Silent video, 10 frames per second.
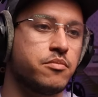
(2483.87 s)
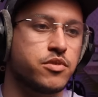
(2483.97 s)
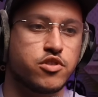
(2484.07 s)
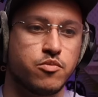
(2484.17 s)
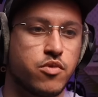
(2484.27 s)

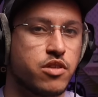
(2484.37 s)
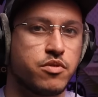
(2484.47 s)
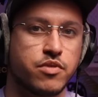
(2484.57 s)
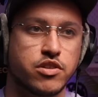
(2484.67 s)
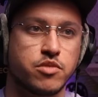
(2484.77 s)
So one that
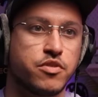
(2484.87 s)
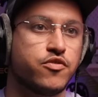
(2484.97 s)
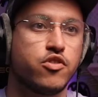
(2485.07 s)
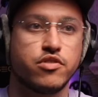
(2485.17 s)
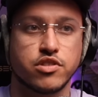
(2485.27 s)
we've worked on
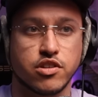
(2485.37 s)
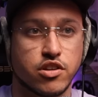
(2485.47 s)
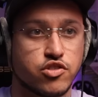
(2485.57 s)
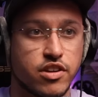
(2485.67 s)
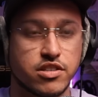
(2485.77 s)
before is
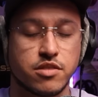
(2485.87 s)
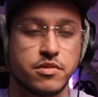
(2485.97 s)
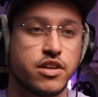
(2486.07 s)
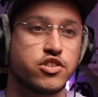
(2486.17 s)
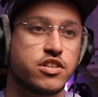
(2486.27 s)
a train
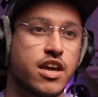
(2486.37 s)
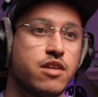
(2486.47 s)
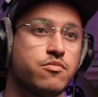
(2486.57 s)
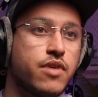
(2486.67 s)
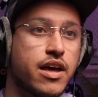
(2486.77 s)
simulation
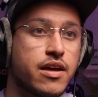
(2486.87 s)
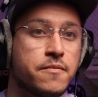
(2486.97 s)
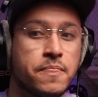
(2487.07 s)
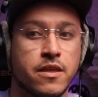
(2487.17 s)
game where